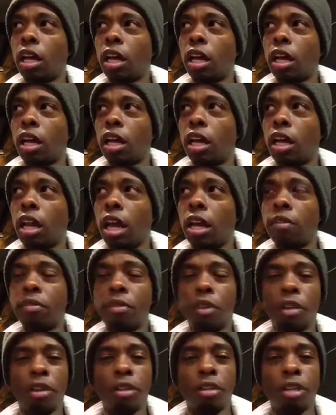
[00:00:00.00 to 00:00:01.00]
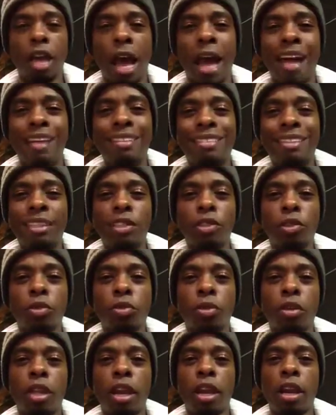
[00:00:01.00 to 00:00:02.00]
A lot of the ideals
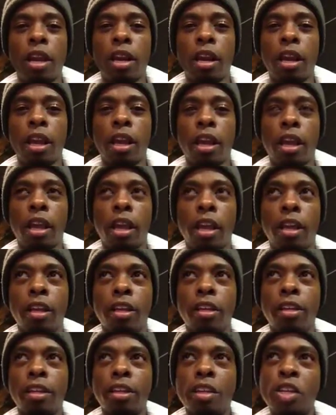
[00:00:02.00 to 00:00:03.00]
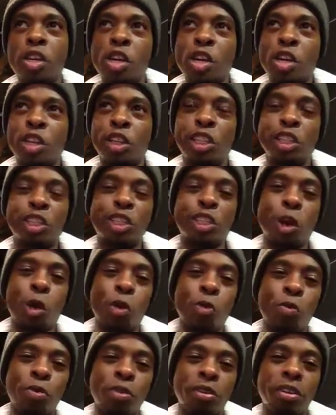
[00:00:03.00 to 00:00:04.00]
were there. The
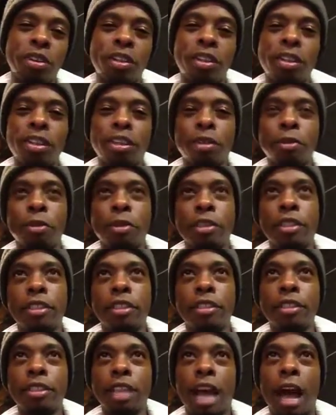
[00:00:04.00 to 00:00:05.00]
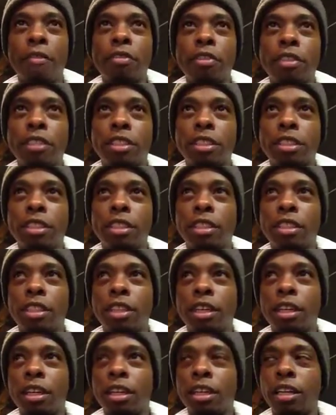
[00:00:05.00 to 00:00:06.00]
scope was
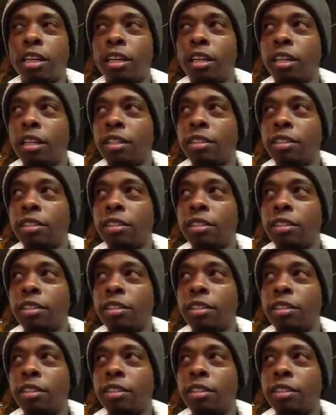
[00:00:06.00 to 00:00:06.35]
obviously a